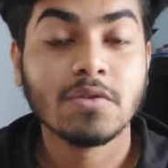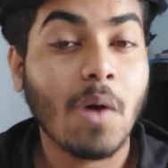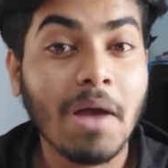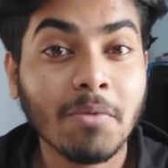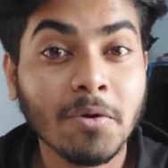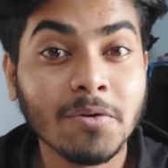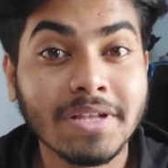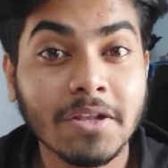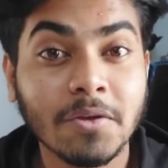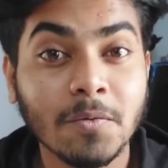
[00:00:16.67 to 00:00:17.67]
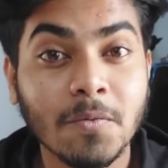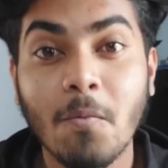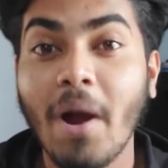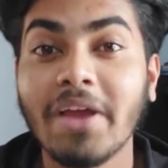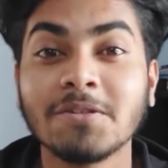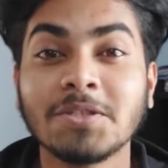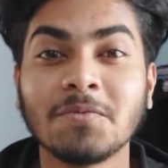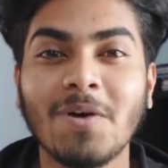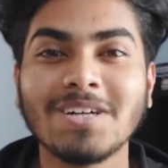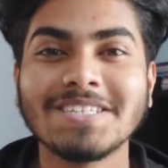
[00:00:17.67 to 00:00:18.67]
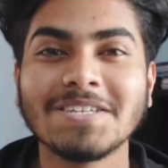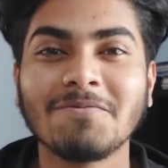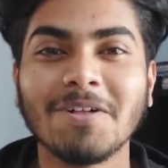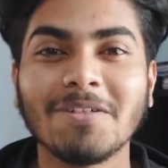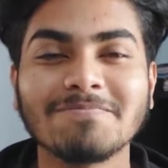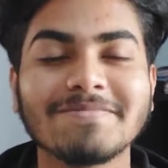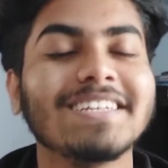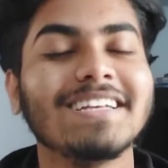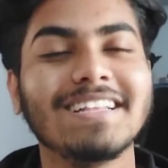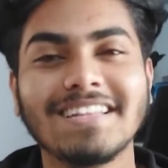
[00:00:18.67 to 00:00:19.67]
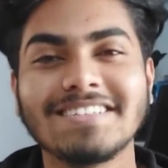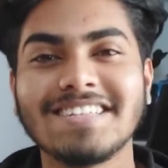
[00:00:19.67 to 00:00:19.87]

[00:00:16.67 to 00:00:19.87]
So I'm going to tell you why you should watch this film. Let's